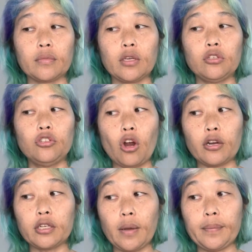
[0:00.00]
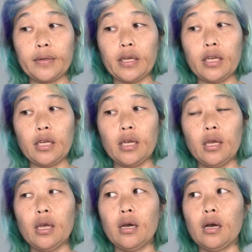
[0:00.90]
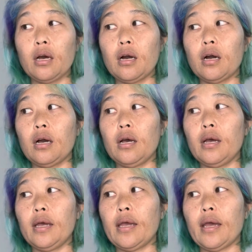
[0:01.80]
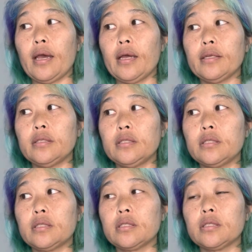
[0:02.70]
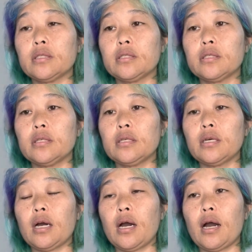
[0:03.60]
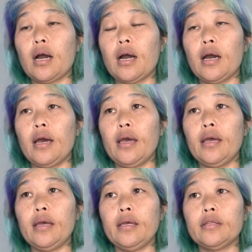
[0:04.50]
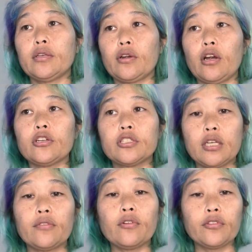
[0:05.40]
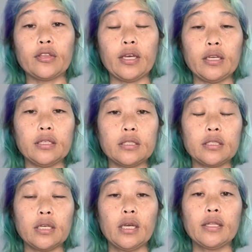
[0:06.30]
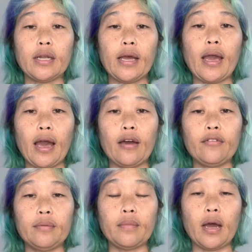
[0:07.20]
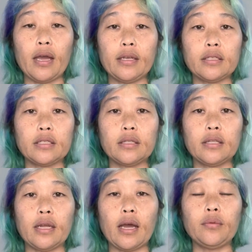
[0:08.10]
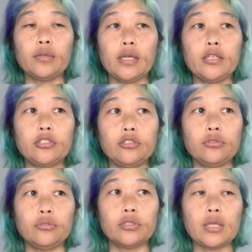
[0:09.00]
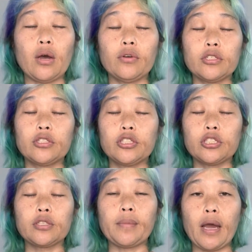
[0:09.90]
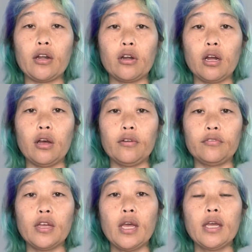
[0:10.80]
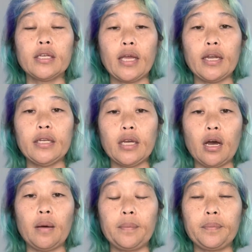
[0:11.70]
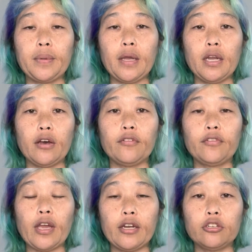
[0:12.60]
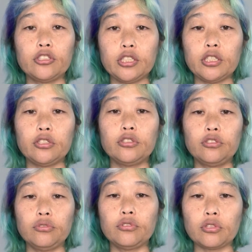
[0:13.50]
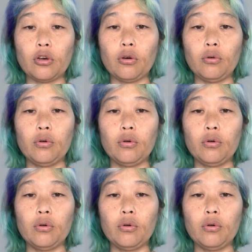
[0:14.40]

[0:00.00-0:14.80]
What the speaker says: yarn company, and there are several things that I have in mind that I would like to use. Now it's just a matter of getting up enough energy to do so.